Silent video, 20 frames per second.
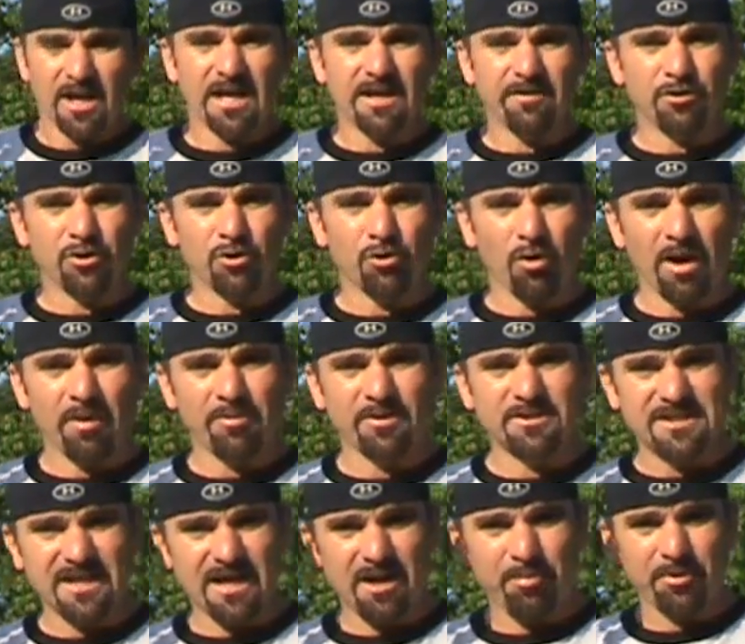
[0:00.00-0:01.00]
if you grab the
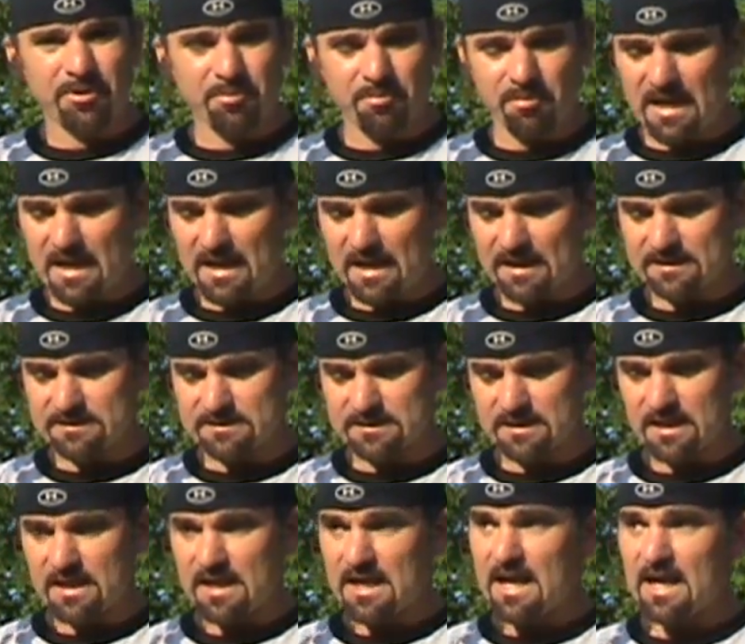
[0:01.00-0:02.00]
top of the mast,
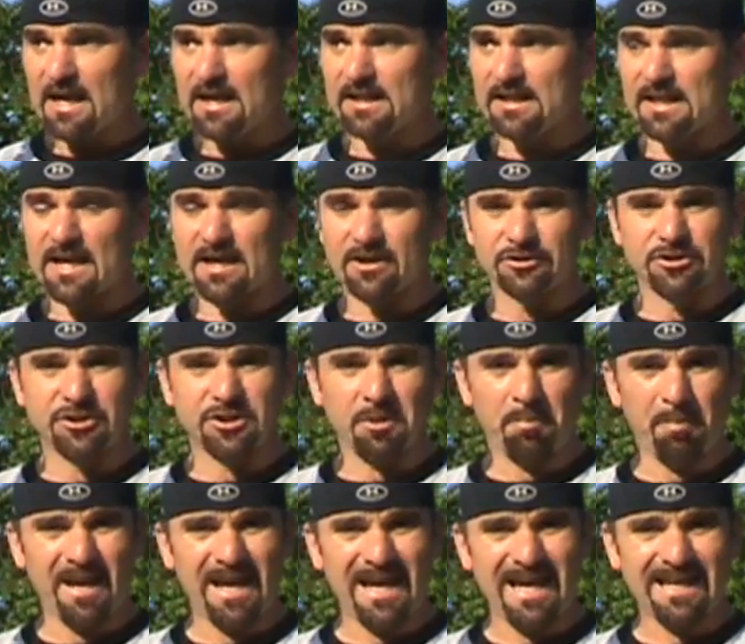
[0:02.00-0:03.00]
it allows you to
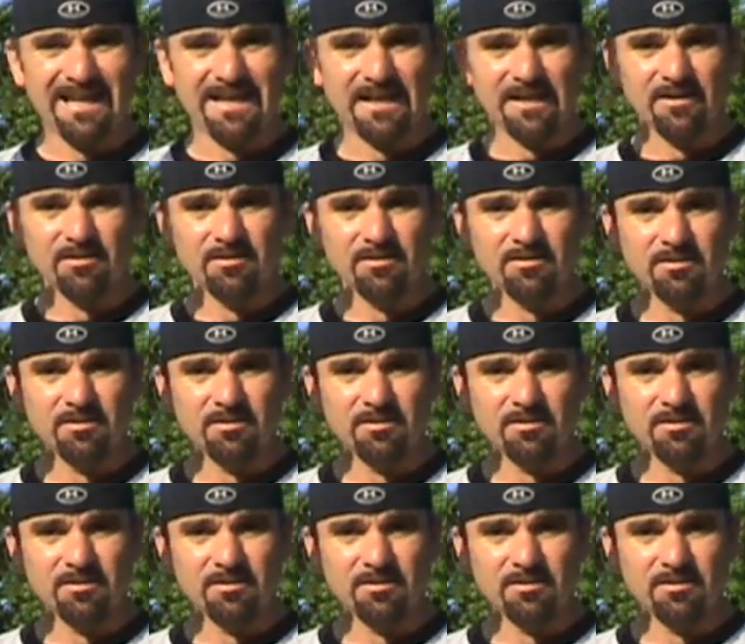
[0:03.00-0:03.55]
pan it